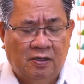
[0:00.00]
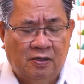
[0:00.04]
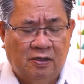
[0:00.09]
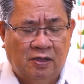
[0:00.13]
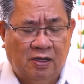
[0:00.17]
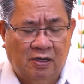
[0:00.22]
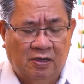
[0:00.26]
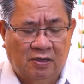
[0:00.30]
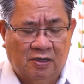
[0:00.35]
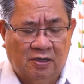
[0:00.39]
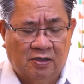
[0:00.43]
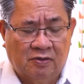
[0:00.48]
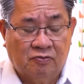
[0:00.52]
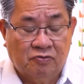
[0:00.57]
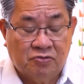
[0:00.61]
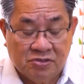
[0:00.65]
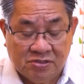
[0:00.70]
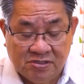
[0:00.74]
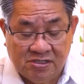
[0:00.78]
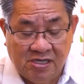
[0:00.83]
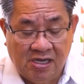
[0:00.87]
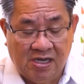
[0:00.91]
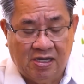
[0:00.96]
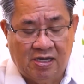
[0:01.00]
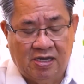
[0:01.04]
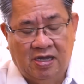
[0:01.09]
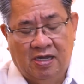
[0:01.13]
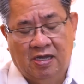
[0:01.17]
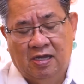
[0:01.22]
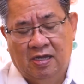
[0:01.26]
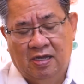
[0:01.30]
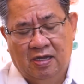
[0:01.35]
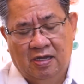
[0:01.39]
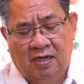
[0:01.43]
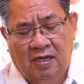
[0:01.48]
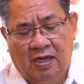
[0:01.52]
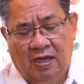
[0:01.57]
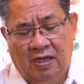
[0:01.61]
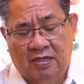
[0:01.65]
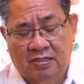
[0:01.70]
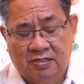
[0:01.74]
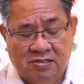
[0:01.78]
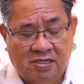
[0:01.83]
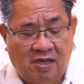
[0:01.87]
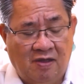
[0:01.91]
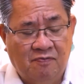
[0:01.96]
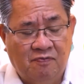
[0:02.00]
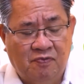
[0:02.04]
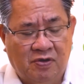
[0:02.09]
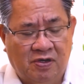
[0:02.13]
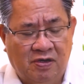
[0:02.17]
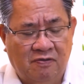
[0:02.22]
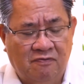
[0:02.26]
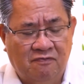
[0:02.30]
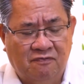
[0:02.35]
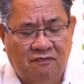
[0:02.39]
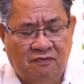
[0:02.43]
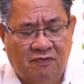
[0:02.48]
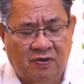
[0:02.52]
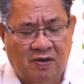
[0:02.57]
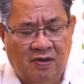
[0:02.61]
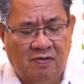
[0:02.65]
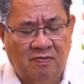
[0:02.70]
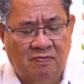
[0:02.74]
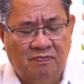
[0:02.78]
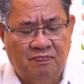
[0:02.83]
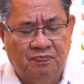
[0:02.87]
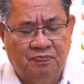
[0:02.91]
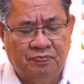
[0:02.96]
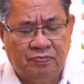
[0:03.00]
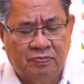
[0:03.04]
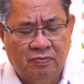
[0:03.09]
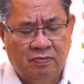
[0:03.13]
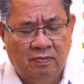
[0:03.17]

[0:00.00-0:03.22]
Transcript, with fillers: they are sick and suffering from